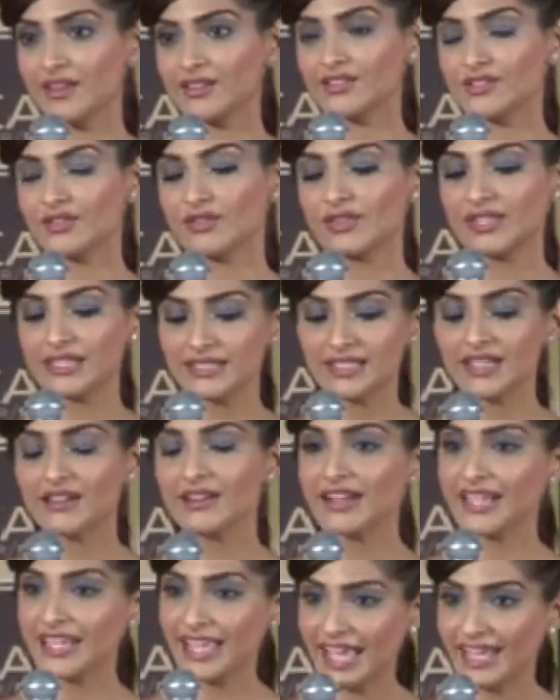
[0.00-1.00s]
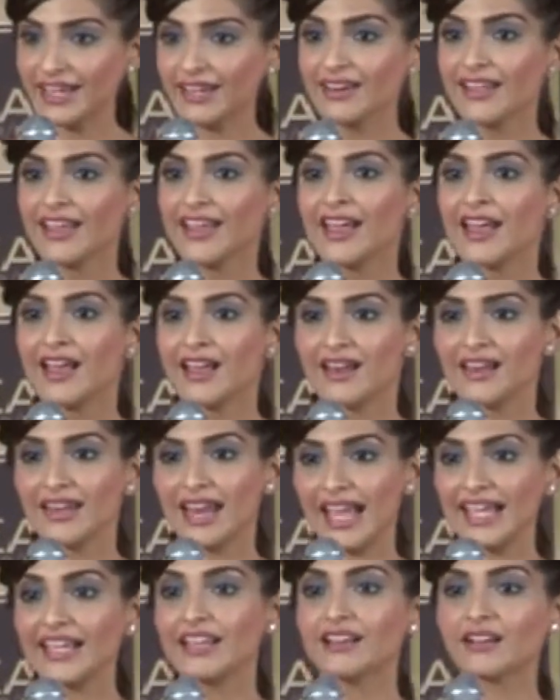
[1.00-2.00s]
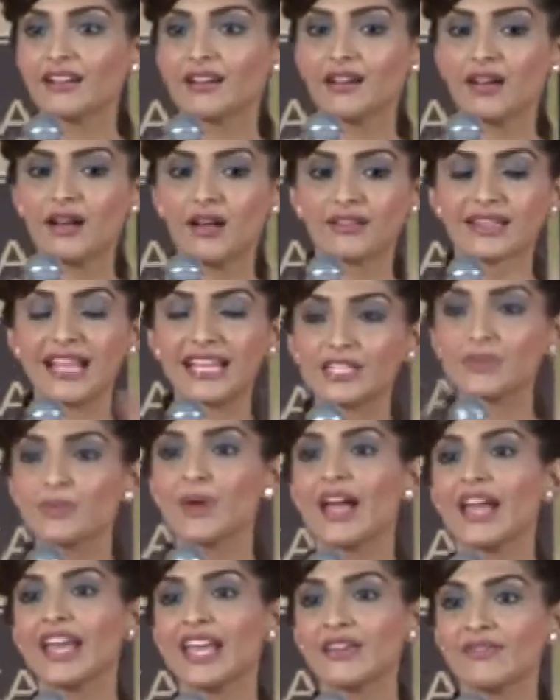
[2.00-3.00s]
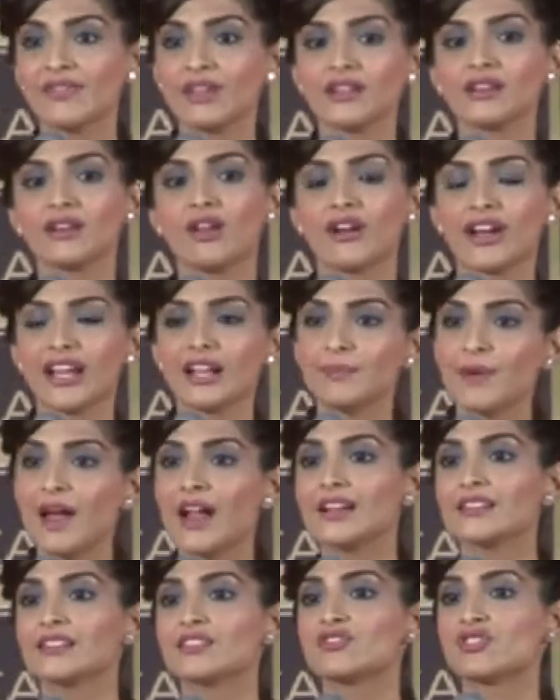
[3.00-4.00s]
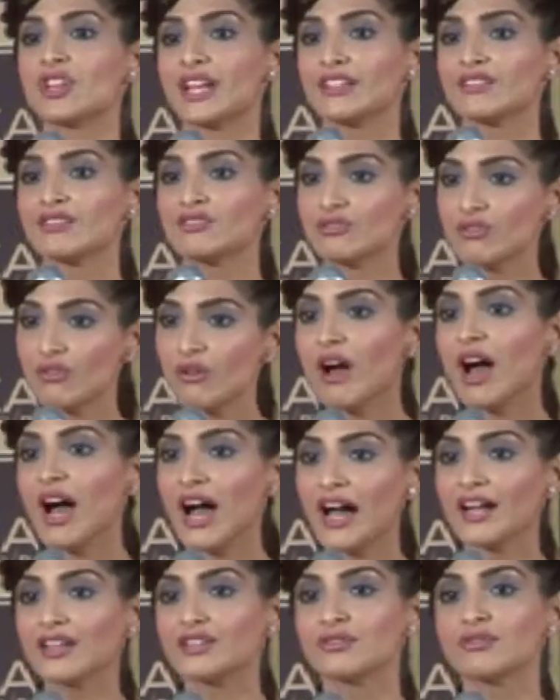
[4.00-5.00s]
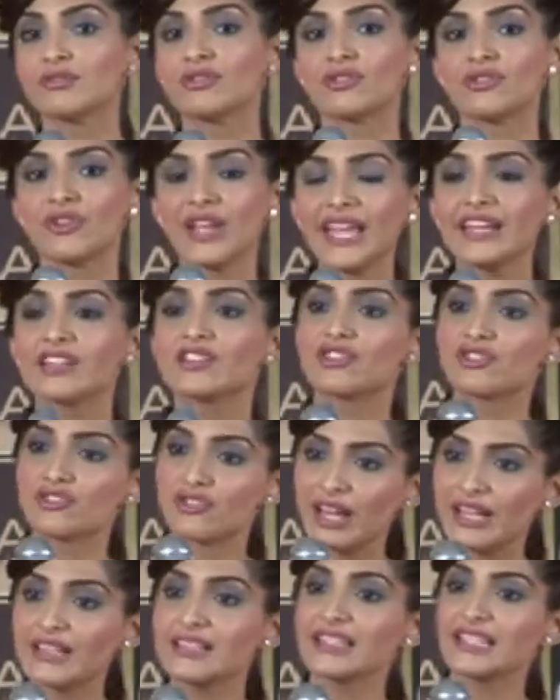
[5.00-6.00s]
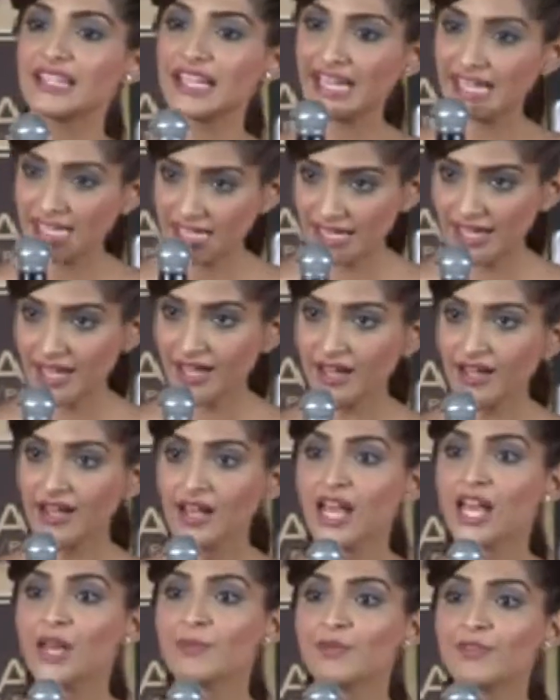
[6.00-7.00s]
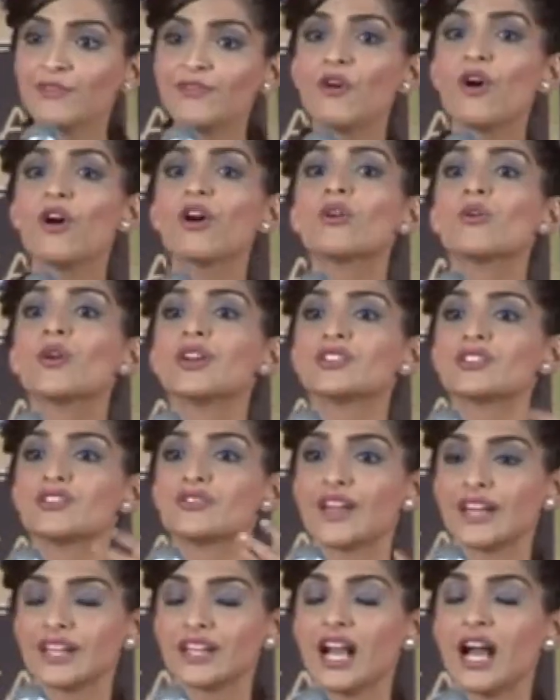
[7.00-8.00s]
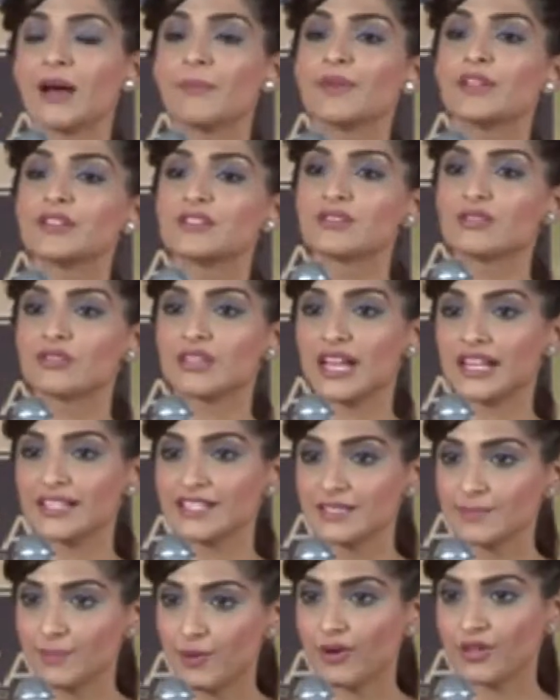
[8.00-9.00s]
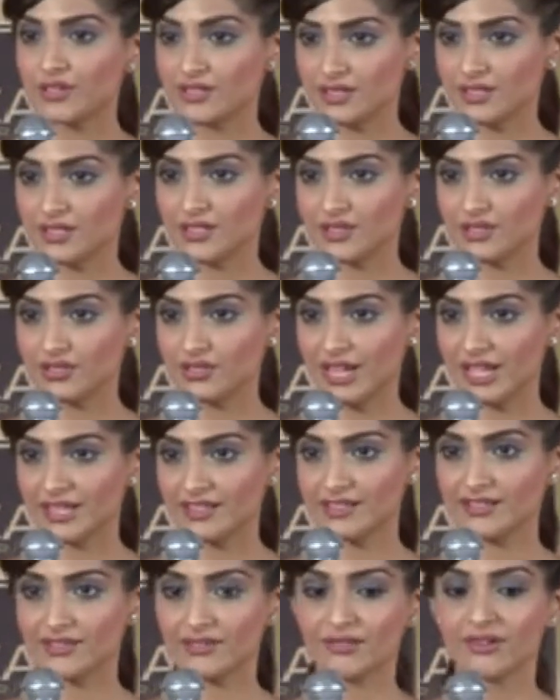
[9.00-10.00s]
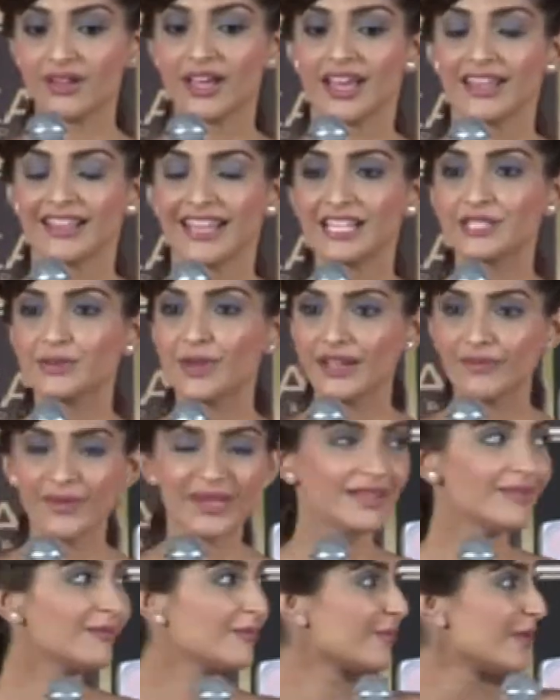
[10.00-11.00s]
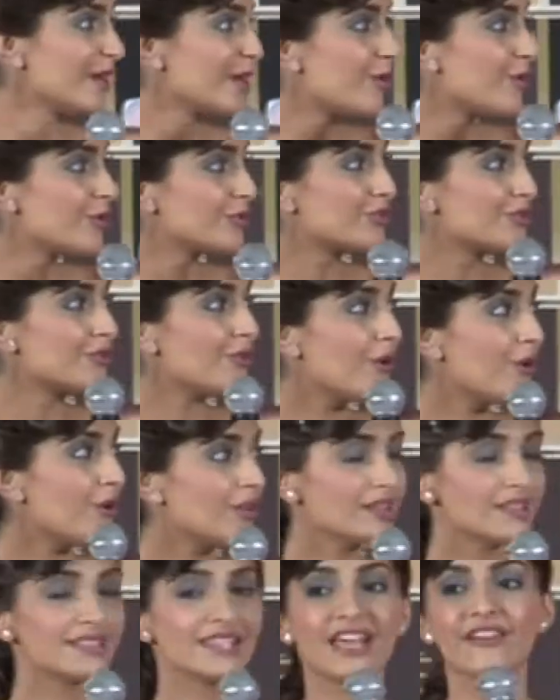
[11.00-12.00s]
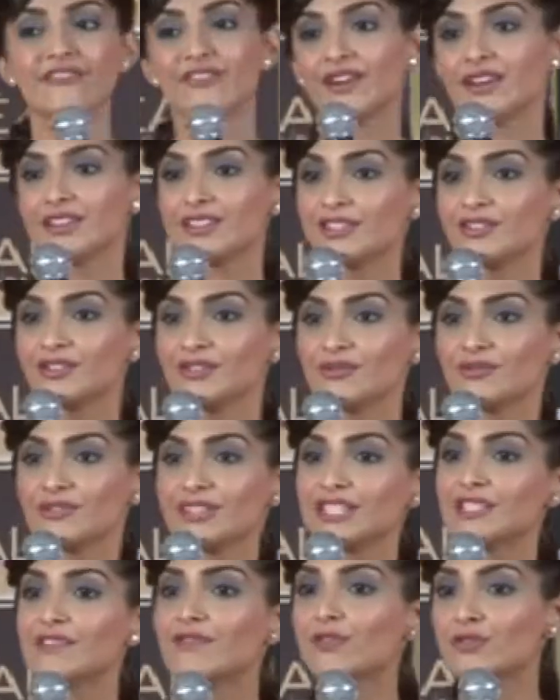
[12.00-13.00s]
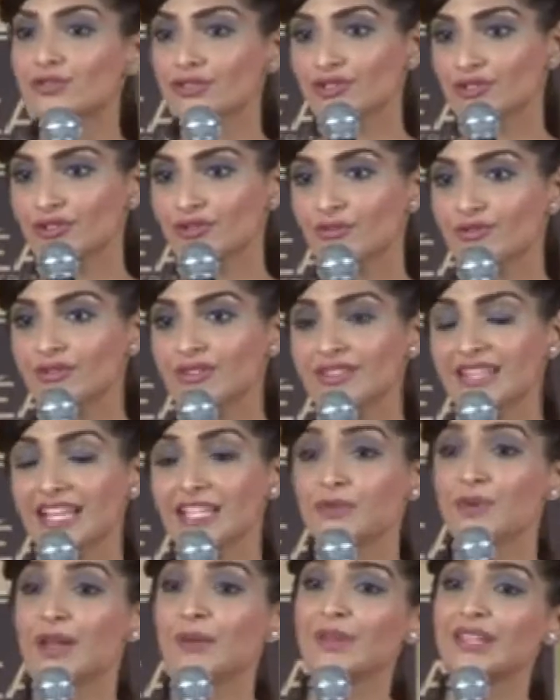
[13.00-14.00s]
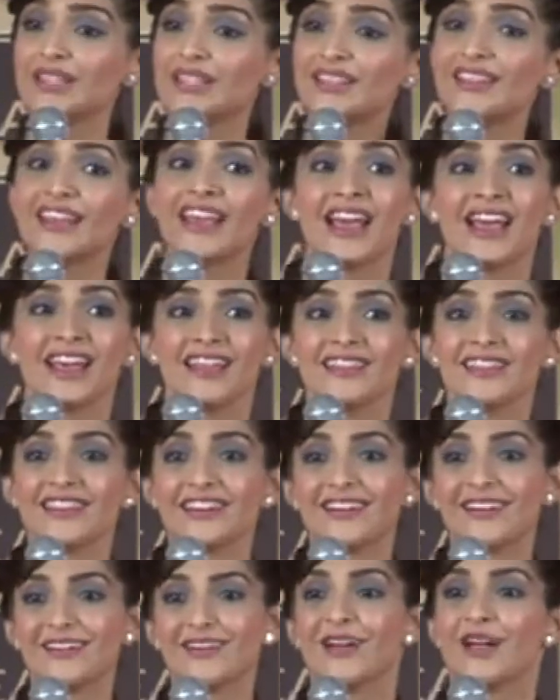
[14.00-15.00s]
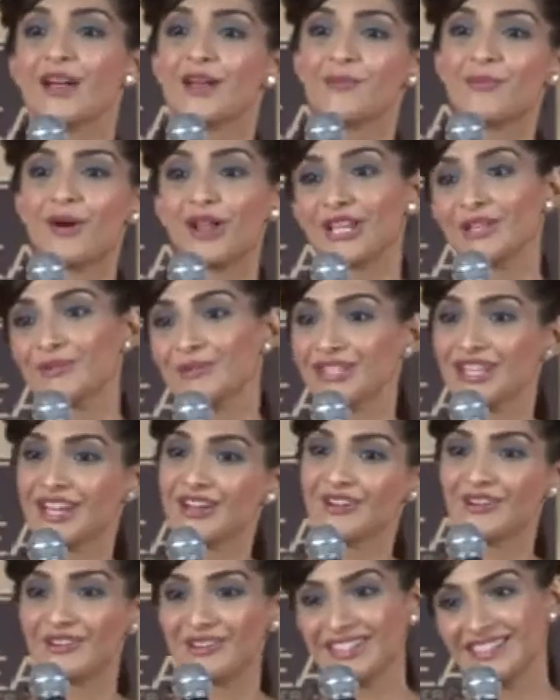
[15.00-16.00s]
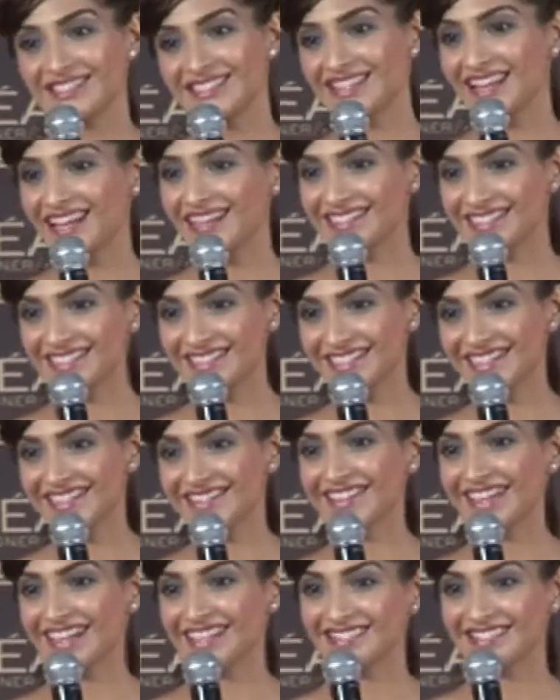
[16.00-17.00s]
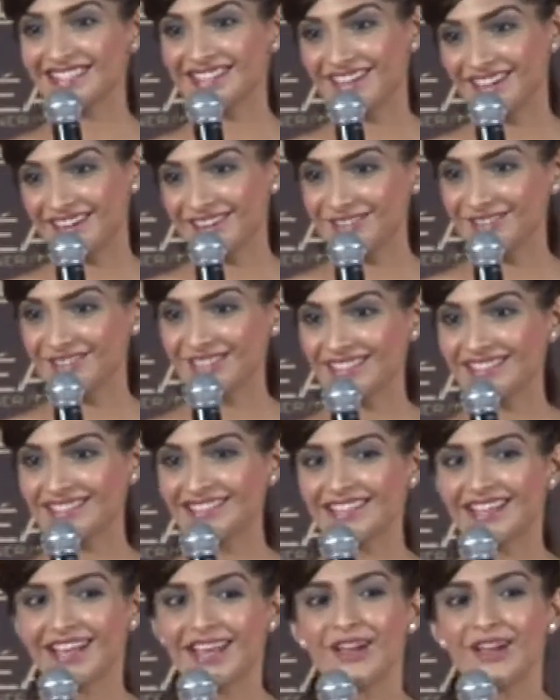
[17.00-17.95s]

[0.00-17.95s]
So this year again, like that's why even L'Oreal Paris is trying so hard to create trends in India before going to the red carpet so that I spot certain trends. So that's why we go through all this effort and do these photo shoots. That's why we did the Bollywood heroines last year, the yesteryear heroines.